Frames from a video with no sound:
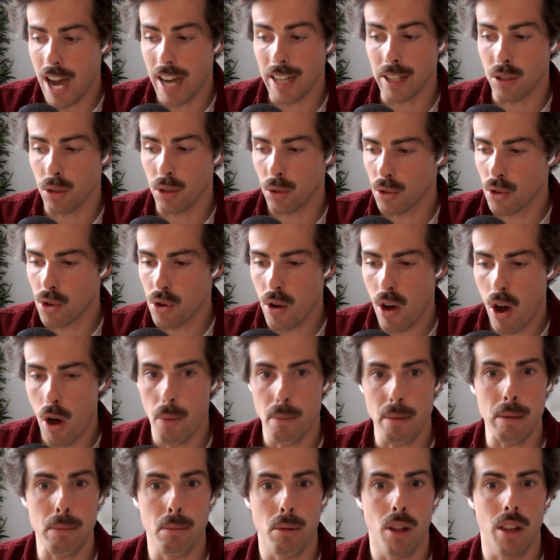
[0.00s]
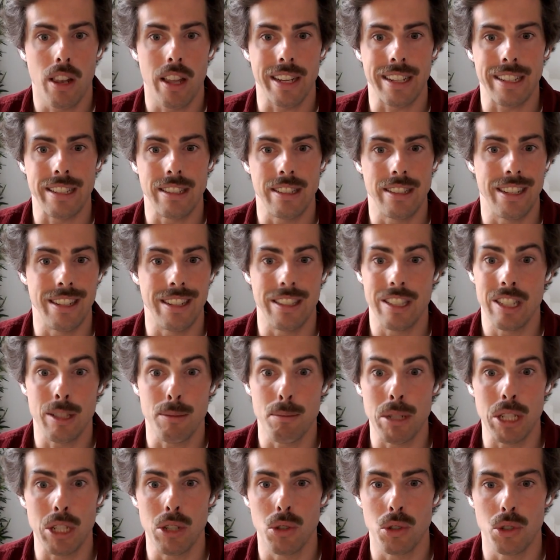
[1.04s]
I don't know how people like Dennis
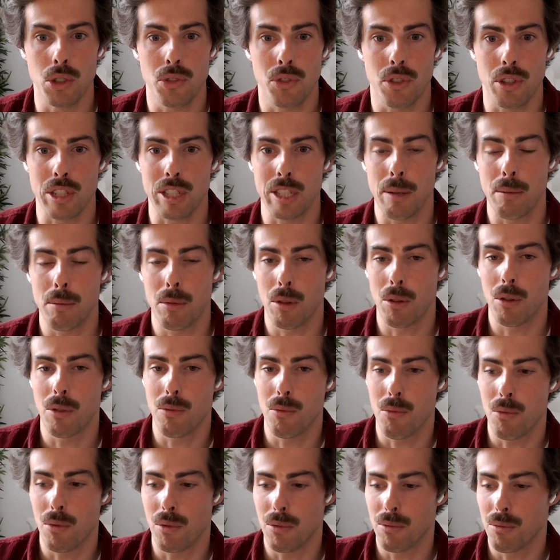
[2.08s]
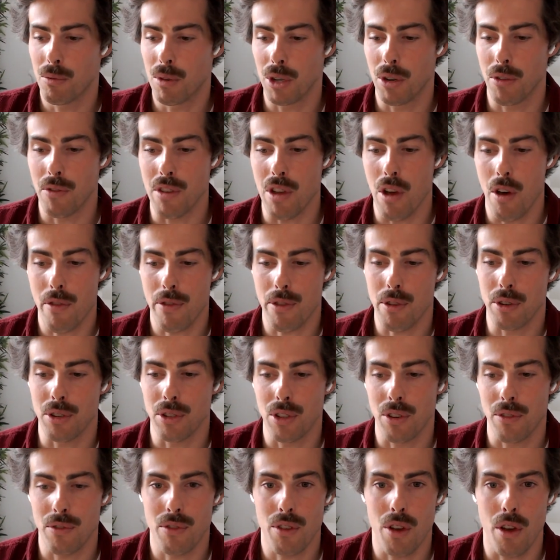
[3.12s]
Meadows, for example, one of the authors
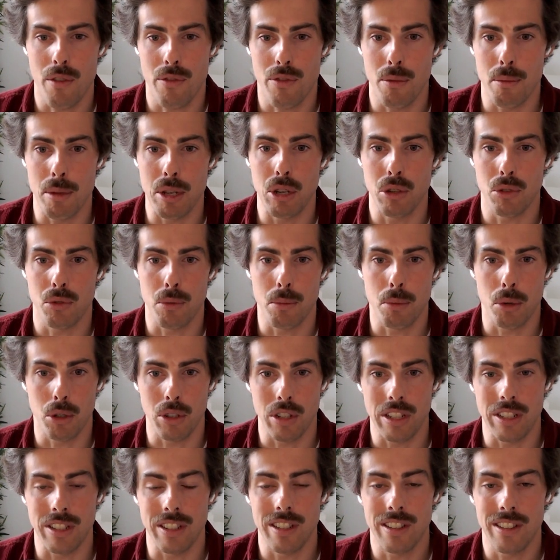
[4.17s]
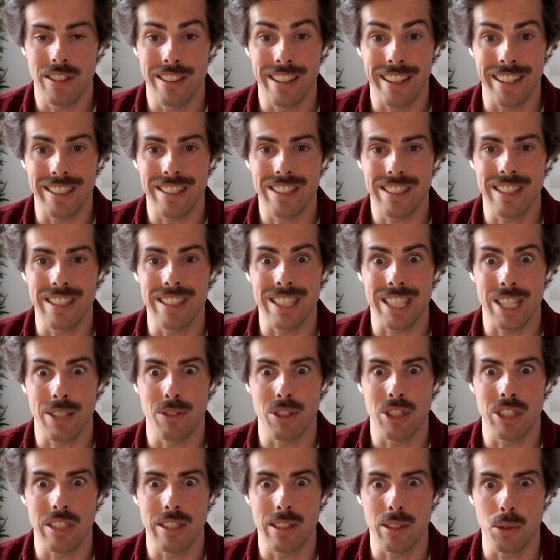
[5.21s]
of the Meadows Report in
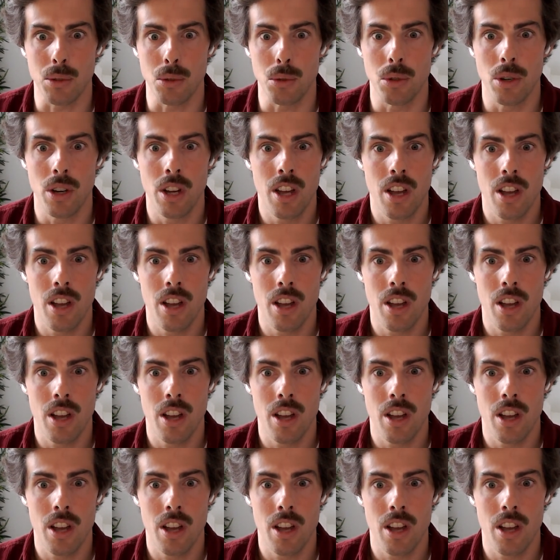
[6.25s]
1972,